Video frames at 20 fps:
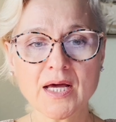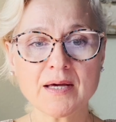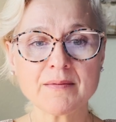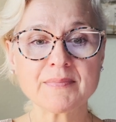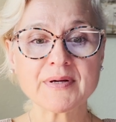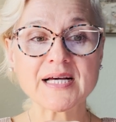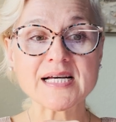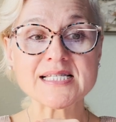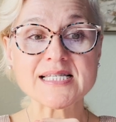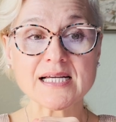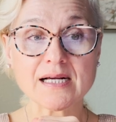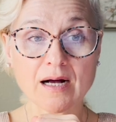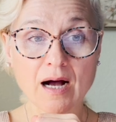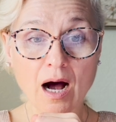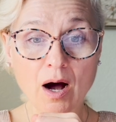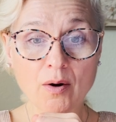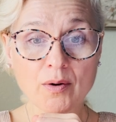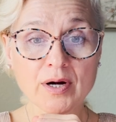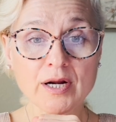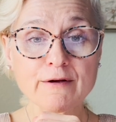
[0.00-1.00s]
Because
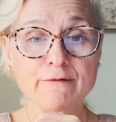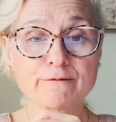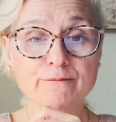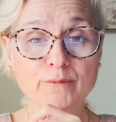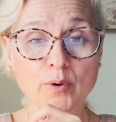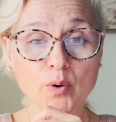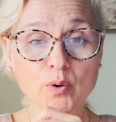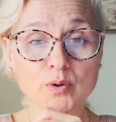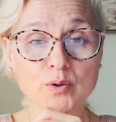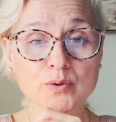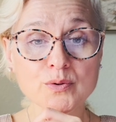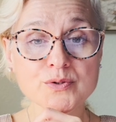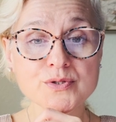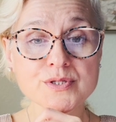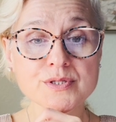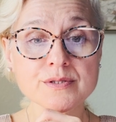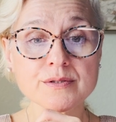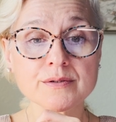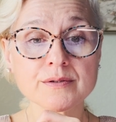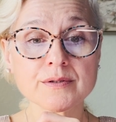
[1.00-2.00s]
accounting
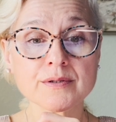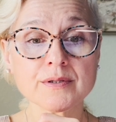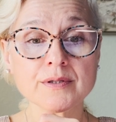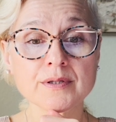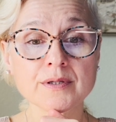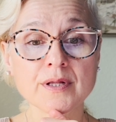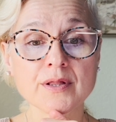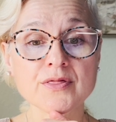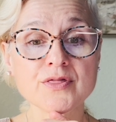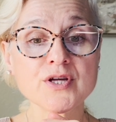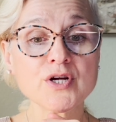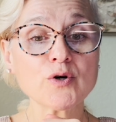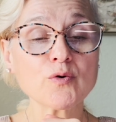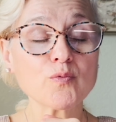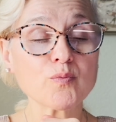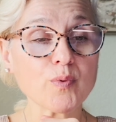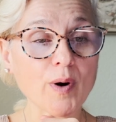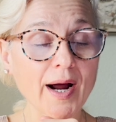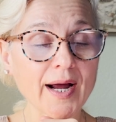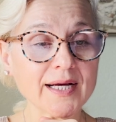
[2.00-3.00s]
follows the
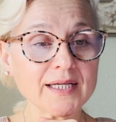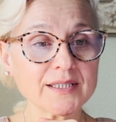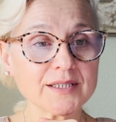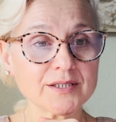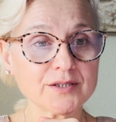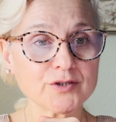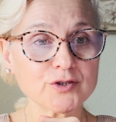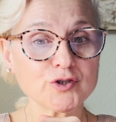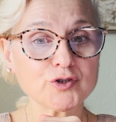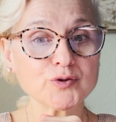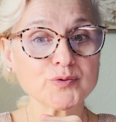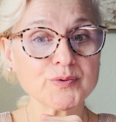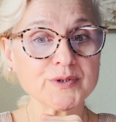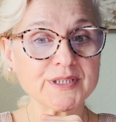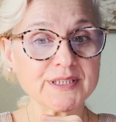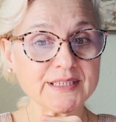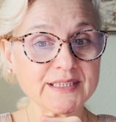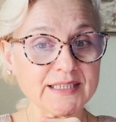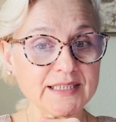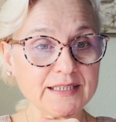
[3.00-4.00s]
right to
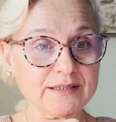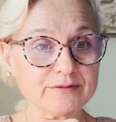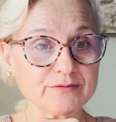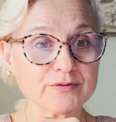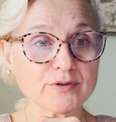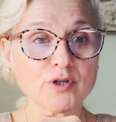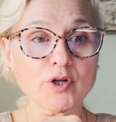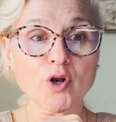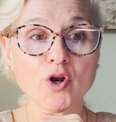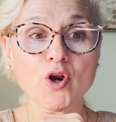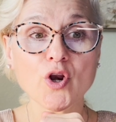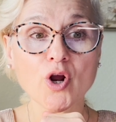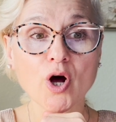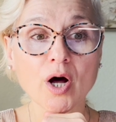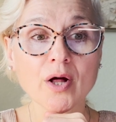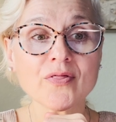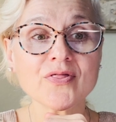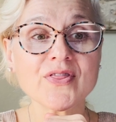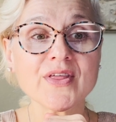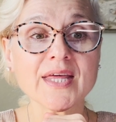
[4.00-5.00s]
receive,
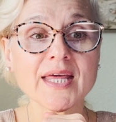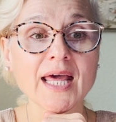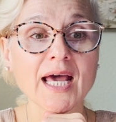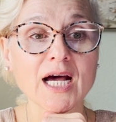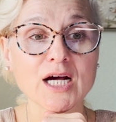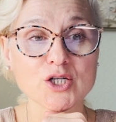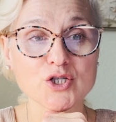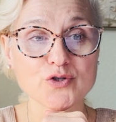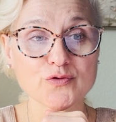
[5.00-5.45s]
not the cash